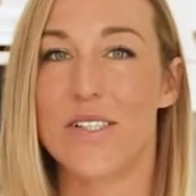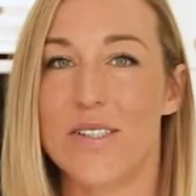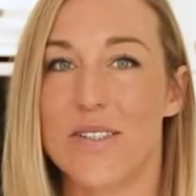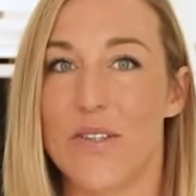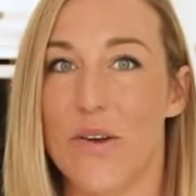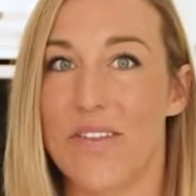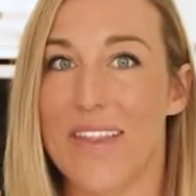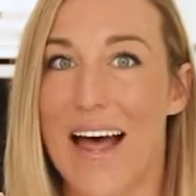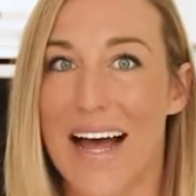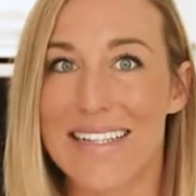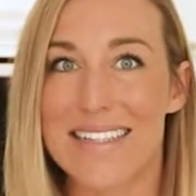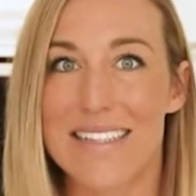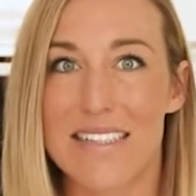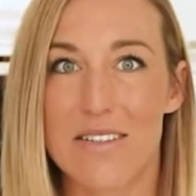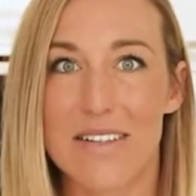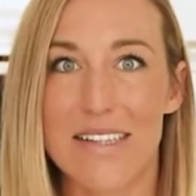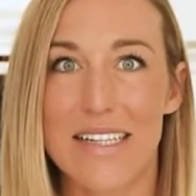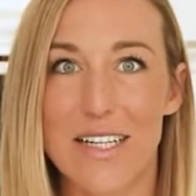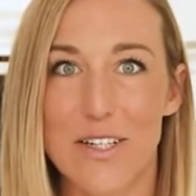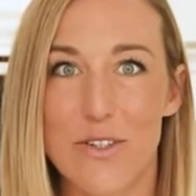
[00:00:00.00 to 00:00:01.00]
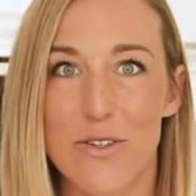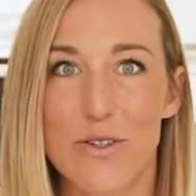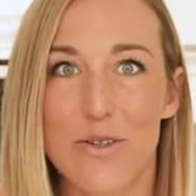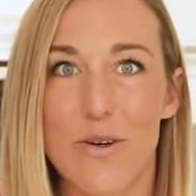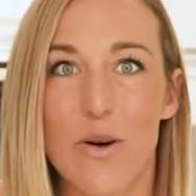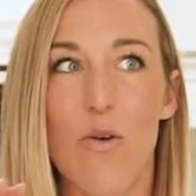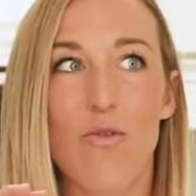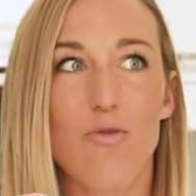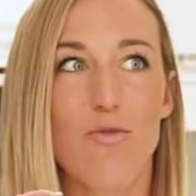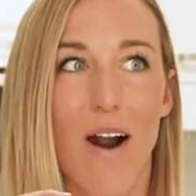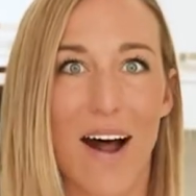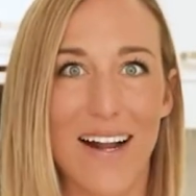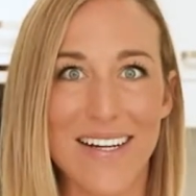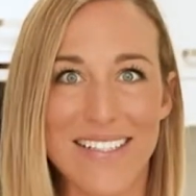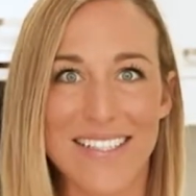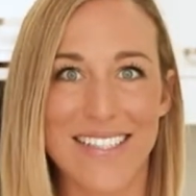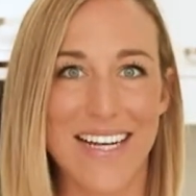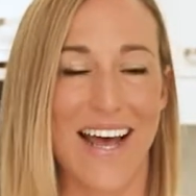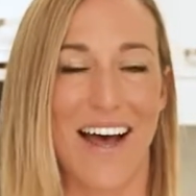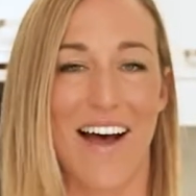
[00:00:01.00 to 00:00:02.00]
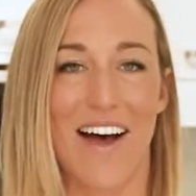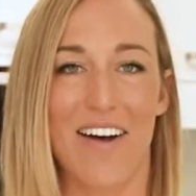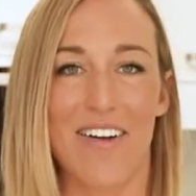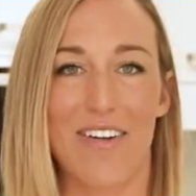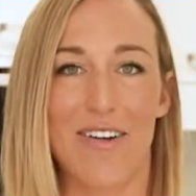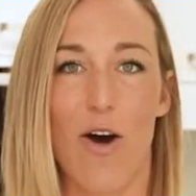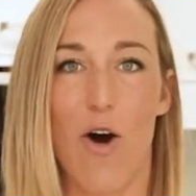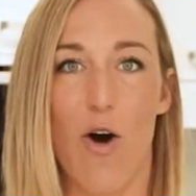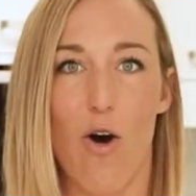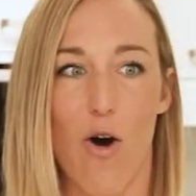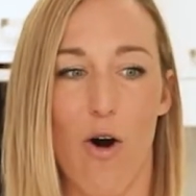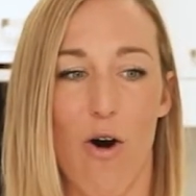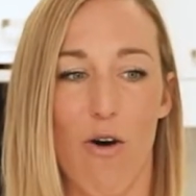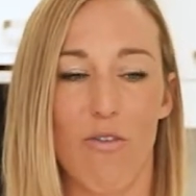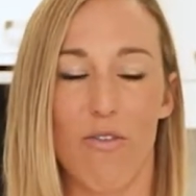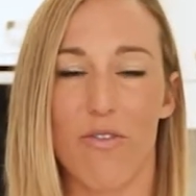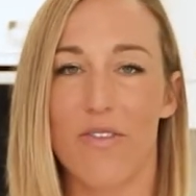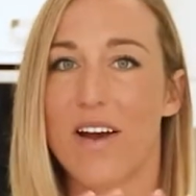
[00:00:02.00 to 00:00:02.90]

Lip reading: So that's a little rundown of